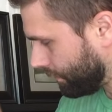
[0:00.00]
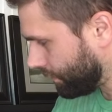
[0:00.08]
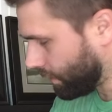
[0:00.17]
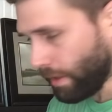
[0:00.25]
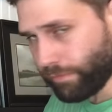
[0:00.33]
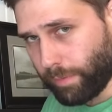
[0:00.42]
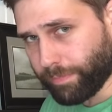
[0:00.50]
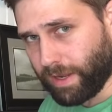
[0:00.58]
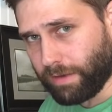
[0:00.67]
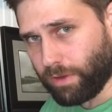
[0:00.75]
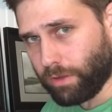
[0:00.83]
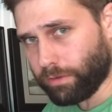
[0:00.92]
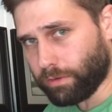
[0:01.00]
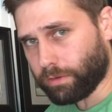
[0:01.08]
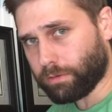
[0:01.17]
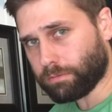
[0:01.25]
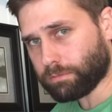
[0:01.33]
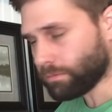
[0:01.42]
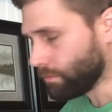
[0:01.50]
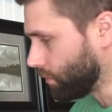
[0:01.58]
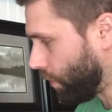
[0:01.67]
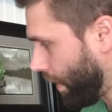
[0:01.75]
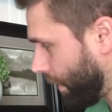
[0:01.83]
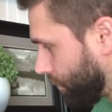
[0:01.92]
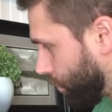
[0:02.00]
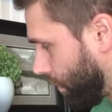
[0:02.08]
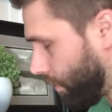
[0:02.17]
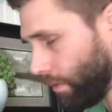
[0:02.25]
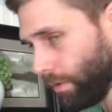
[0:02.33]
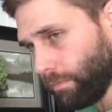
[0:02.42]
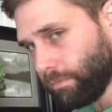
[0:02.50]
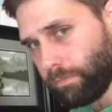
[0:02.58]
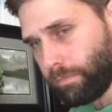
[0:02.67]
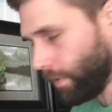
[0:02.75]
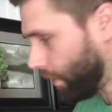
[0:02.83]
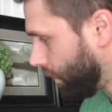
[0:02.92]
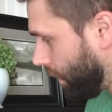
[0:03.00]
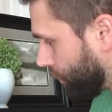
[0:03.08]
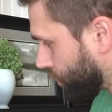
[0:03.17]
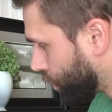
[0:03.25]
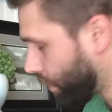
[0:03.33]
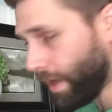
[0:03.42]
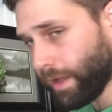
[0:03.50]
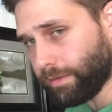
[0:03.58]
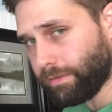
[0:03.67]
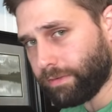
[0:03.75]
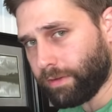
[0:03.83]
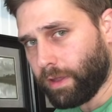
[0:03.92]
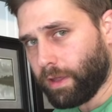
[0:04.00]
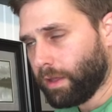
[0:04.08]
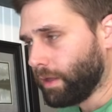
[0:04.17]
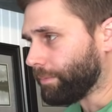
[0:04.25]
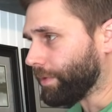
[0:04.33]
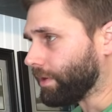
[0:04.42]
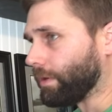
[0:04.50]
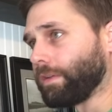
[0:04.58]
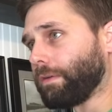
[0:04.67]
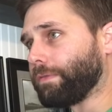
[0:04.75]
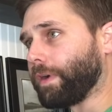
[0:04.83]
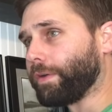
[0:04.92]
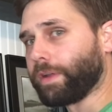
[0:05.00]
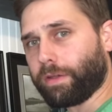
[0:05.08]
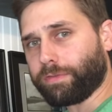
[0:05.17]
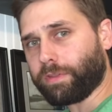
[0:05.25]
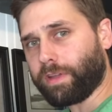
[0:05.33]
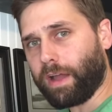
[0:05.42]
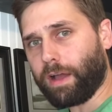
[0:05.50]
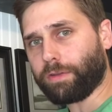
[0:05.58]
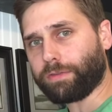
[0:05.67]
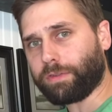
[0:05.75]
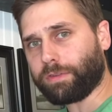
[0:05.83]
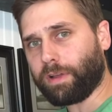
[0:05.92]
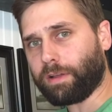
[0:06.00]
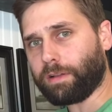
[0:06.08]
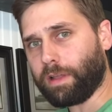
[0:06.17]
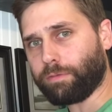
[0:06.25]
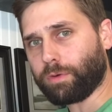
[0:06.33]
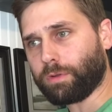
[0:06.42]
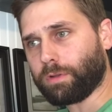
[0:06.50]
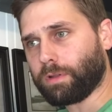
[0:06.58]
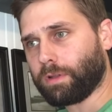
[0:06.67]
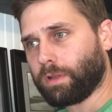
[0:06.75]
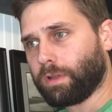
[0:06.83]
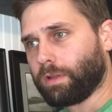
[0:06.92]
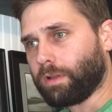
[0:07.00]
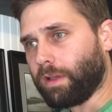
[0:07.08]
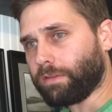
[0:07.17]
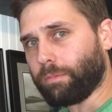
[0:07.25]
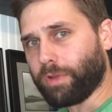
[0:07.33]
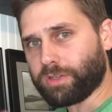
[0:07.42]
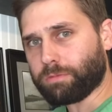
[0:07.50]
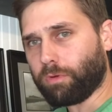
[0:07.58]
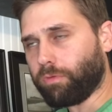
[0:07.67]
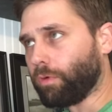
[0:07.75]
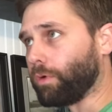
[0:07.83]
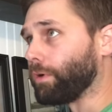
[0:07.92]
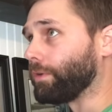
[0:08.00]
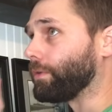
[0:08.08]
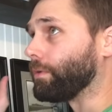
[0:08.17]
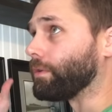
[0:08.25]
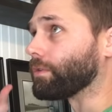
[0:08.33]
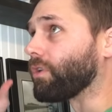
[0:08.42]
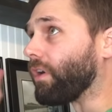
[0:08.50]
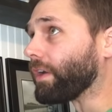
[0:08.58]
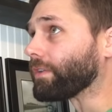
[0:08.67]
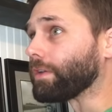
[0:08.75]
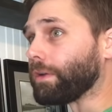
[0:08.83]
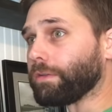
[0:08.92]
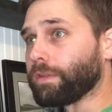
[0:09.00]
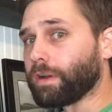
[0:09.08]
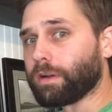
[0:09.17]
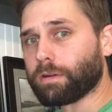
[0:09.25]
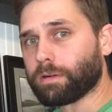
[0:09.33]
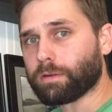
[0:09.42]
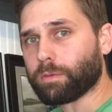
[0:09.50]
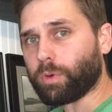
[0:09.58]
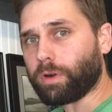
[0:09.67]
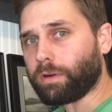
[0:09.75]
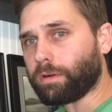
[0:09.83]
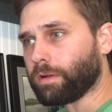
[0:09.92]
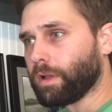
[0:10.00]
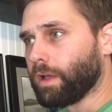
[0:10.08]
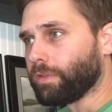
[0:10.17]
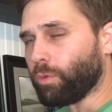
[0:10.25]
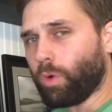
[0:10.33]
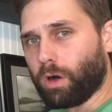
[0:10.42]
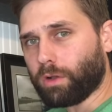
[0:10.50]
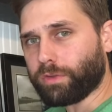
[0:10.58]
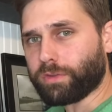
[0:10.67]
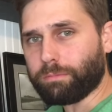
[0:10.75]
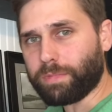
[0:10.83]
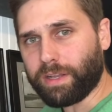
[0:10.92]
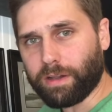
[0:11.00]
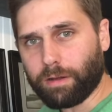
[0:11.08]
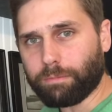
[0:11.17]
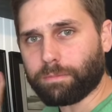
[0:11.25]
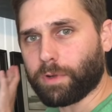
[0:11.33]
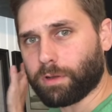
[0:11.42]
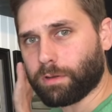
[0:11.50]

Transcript: to cover up kind of all the cracks where the and, uh, screw heads, because I found out that the house is not level, as I mentioned before, so there's cracks here and there where the wall doesn't meet up